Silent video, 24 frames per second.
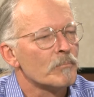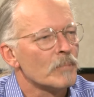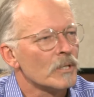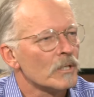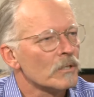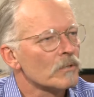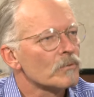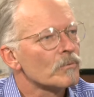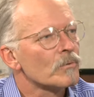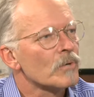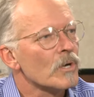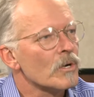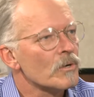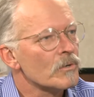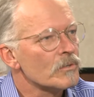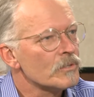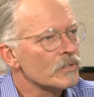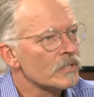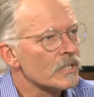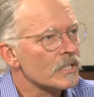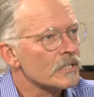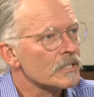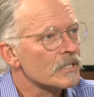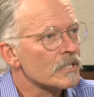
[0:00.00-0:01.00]
to build
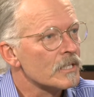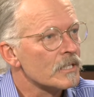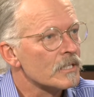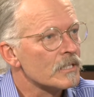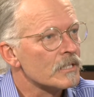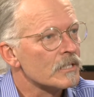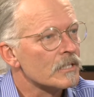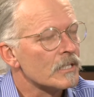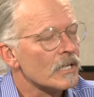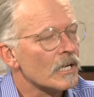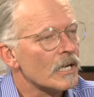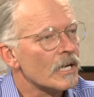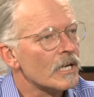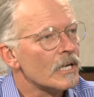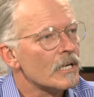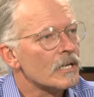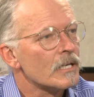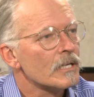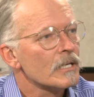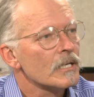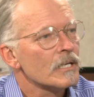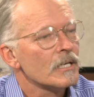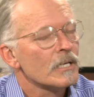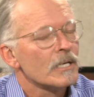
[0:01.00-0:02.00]
roads into the
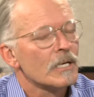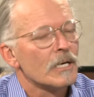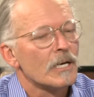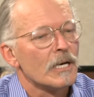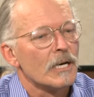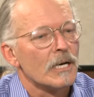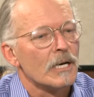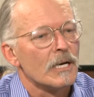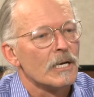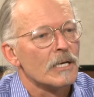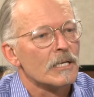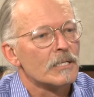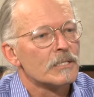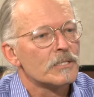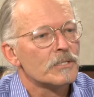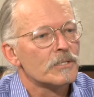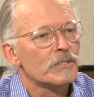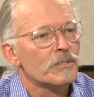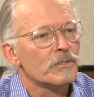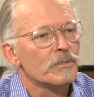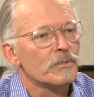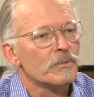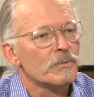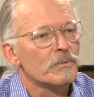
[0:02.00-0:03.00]
site,
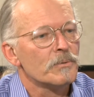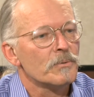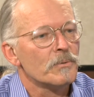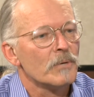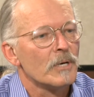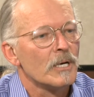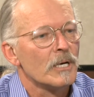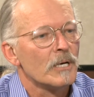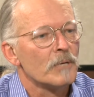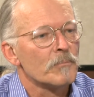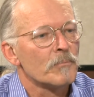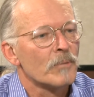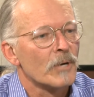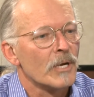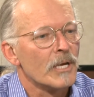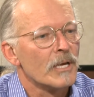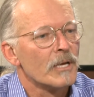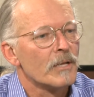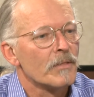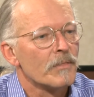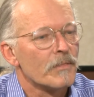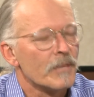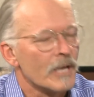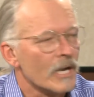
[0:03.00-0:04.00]
to
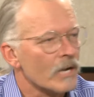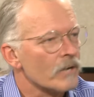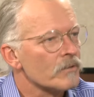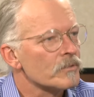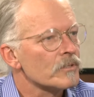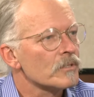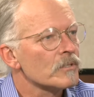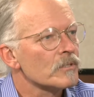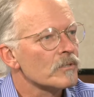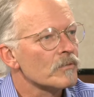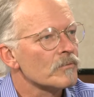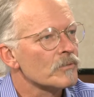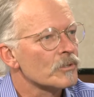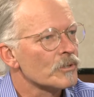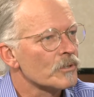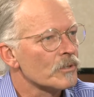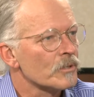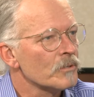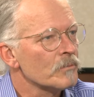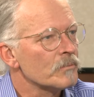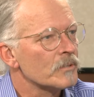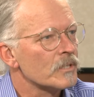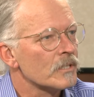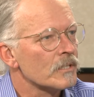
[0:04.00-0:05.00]
bring in thousands of
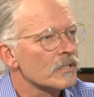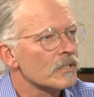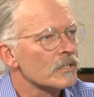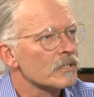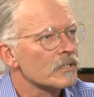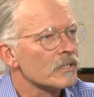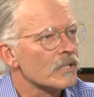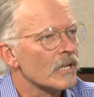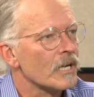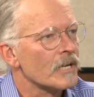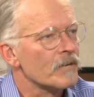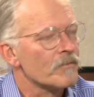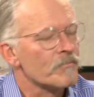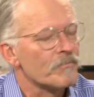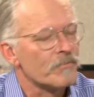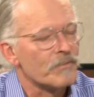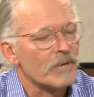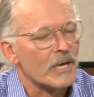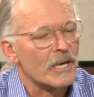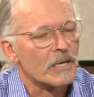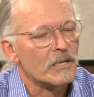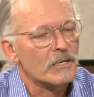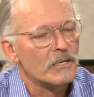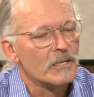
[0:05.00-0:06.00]
troops into the site. In
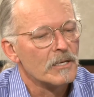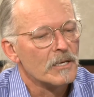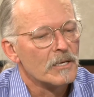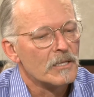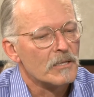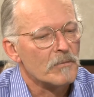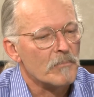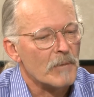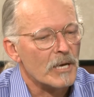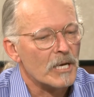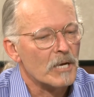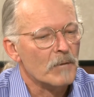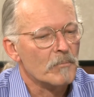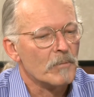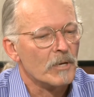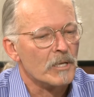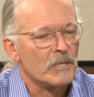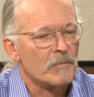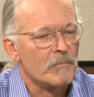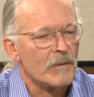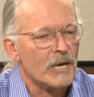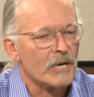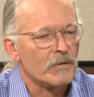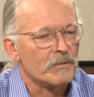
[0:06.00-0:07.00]
fact, the men up
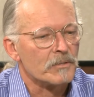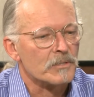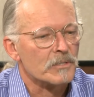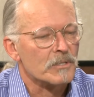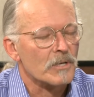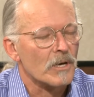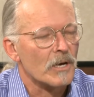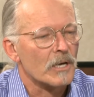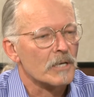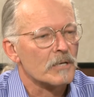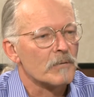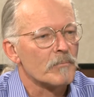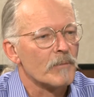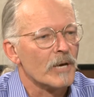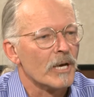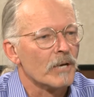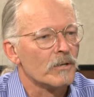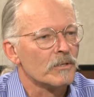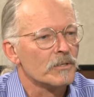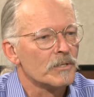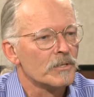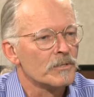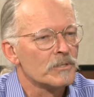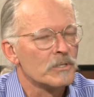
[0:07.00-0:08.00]
on the mountain talked
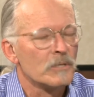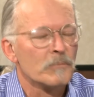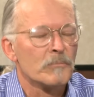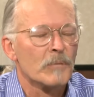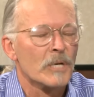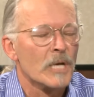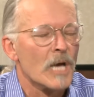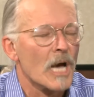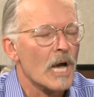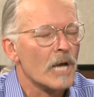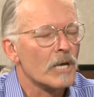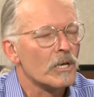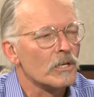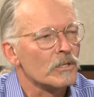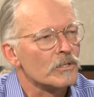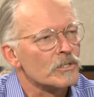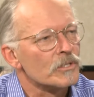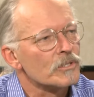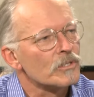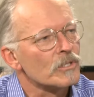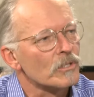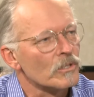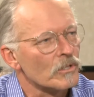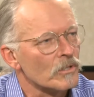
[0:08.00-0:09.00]
about using
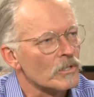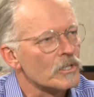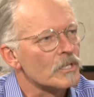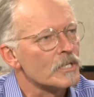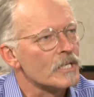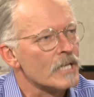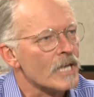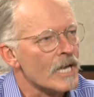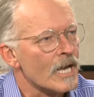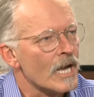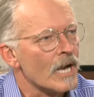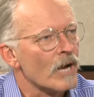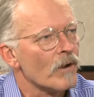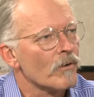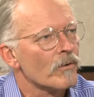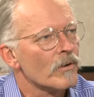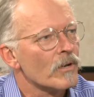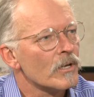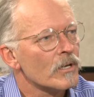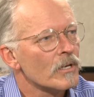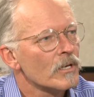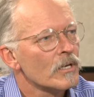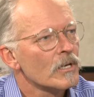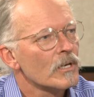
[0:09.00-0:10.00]
binoculars to look
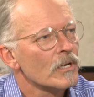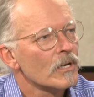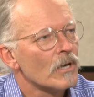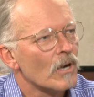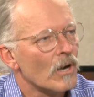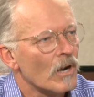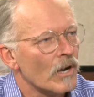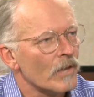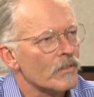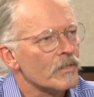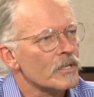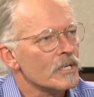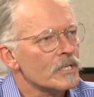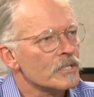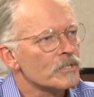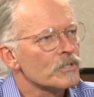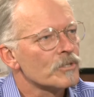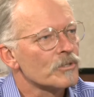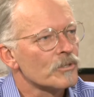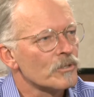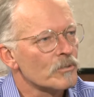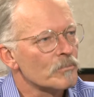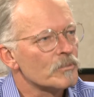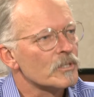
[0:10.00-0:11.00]
down on
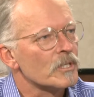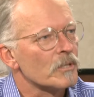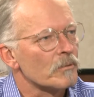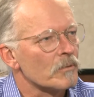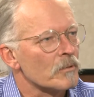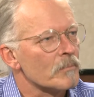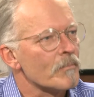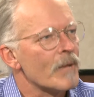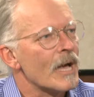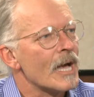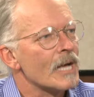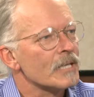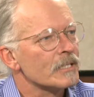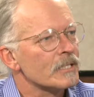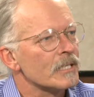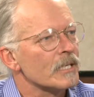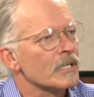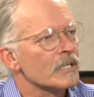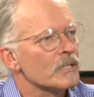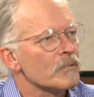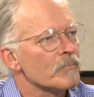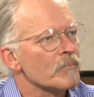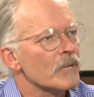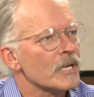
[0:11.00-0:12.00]
these troops that were
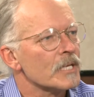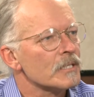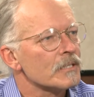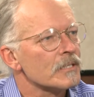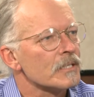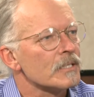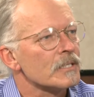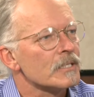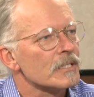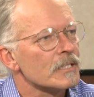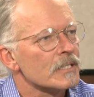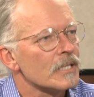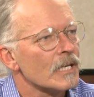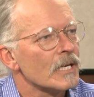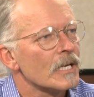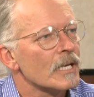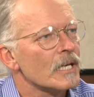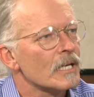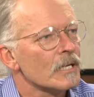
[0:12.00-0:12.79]
massing at the base of the site.